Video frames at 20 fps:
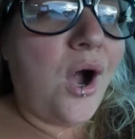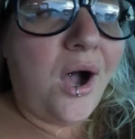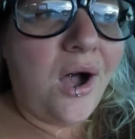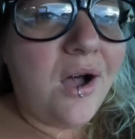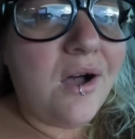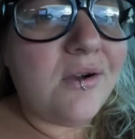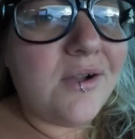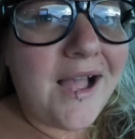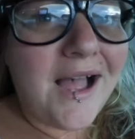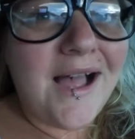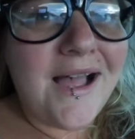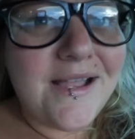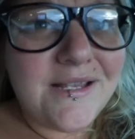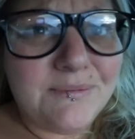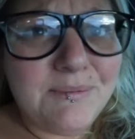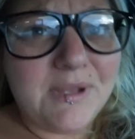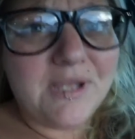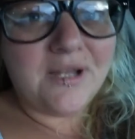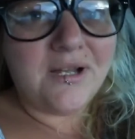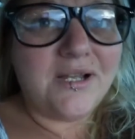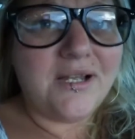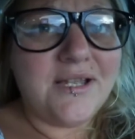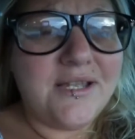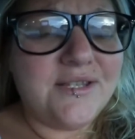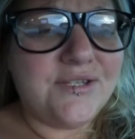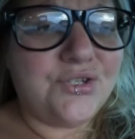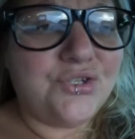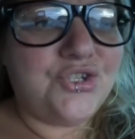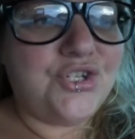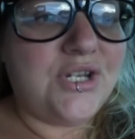All guys,
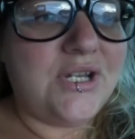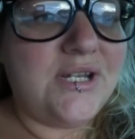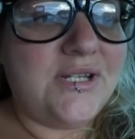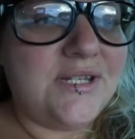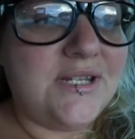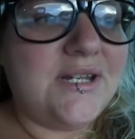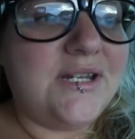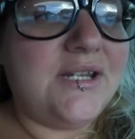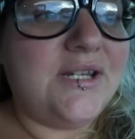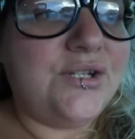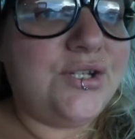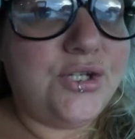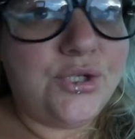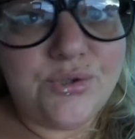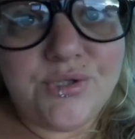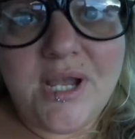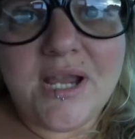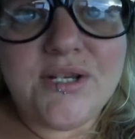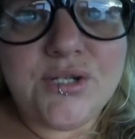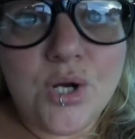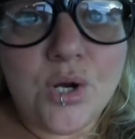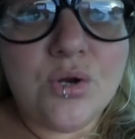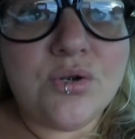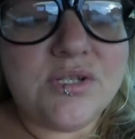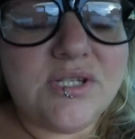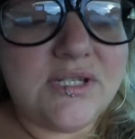because she didn't use a turn